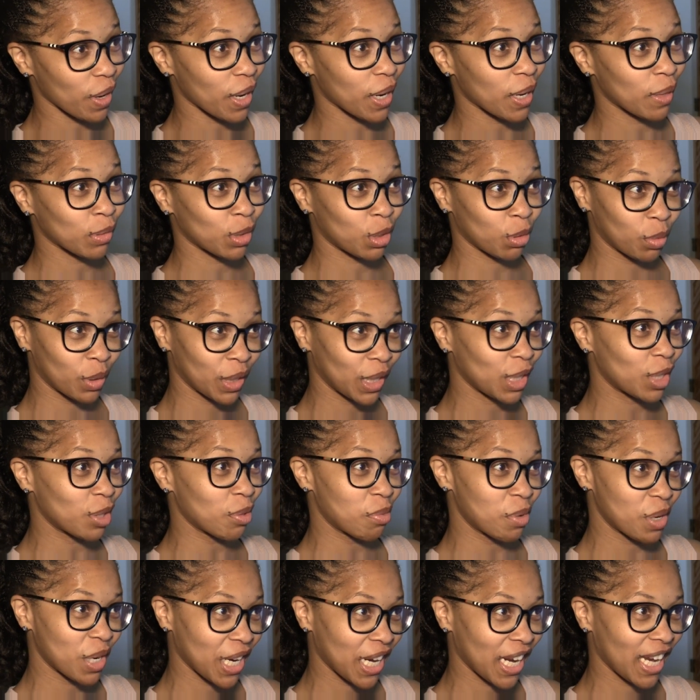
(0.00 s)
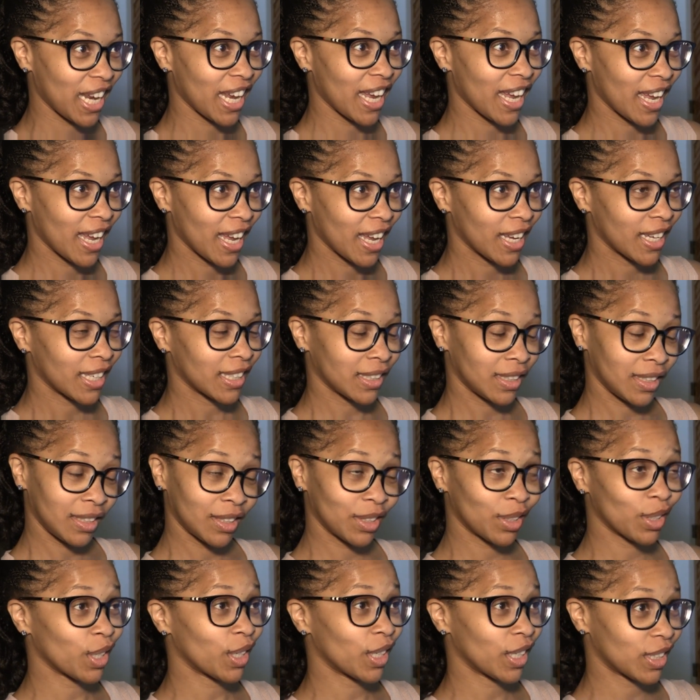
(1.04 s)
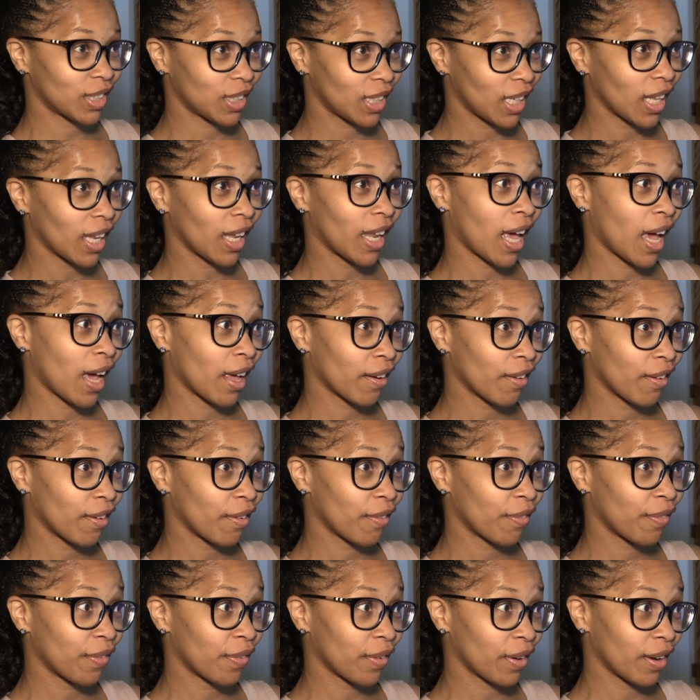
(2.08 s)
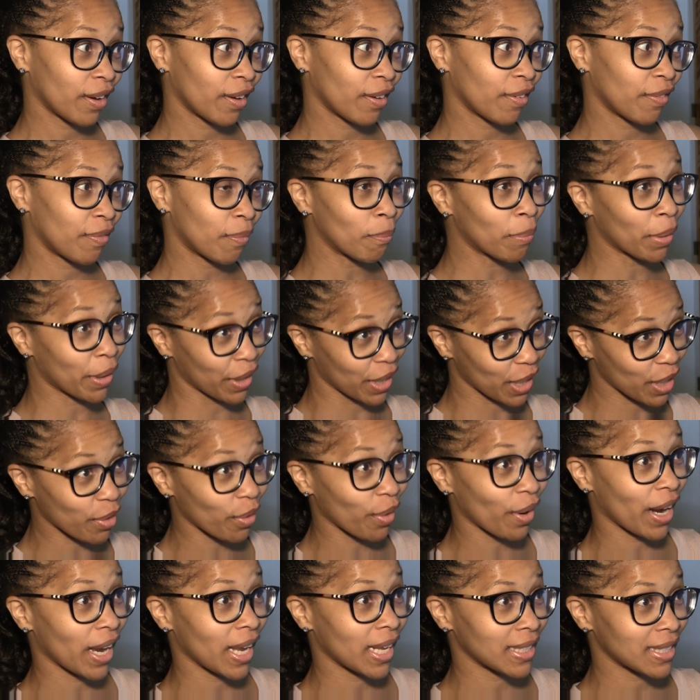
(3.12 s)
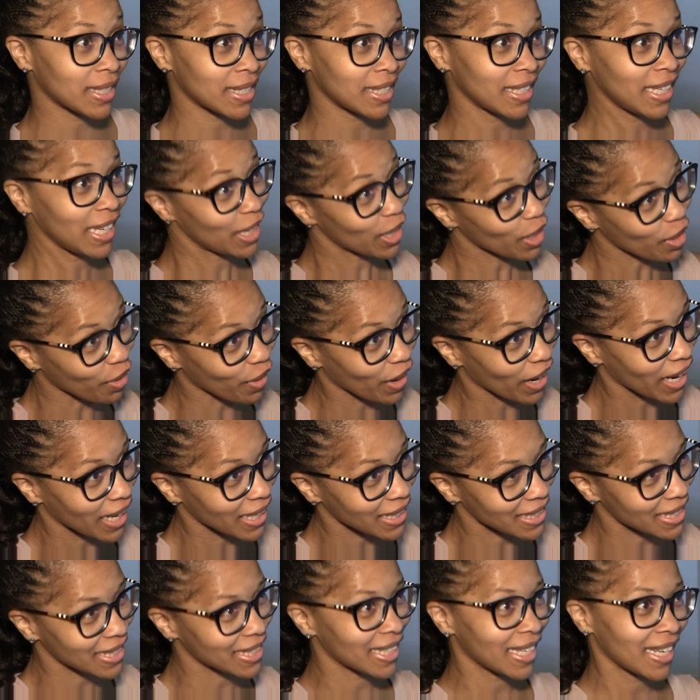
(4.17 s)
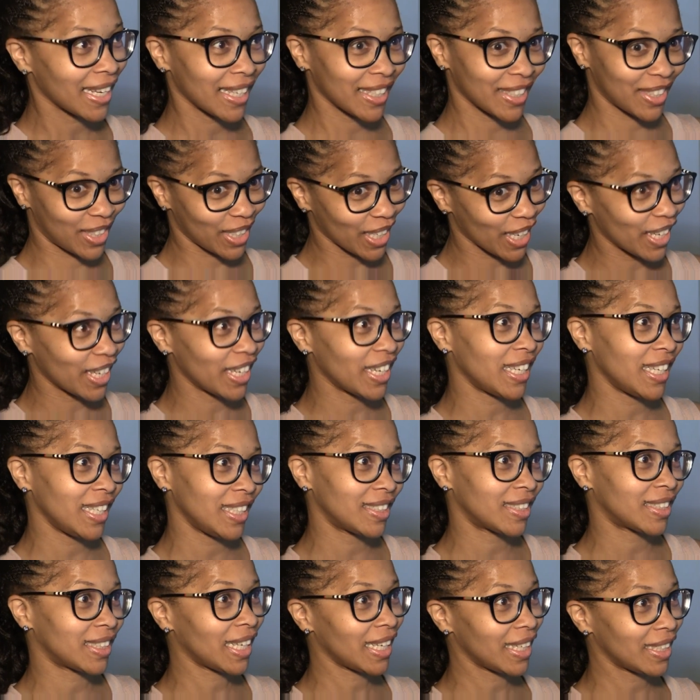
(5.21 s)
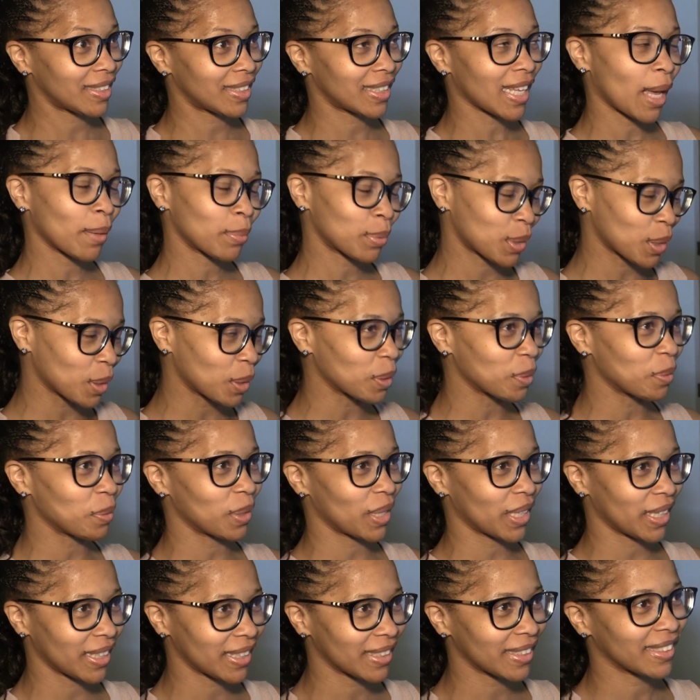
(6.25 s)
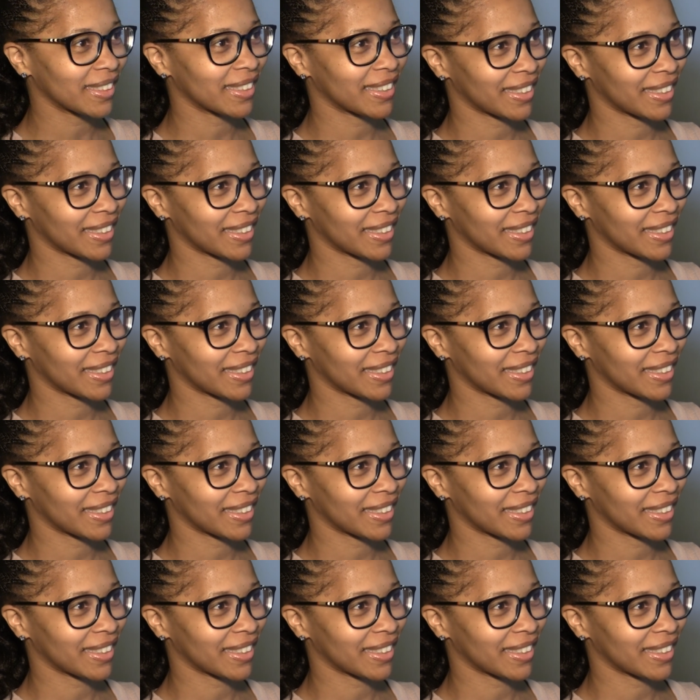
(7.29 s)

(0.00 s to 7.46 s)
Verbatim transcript: And come 2020, you're going to see a lot of of Berniecrats, Nina Kratz sitting in these seats. Absolutely.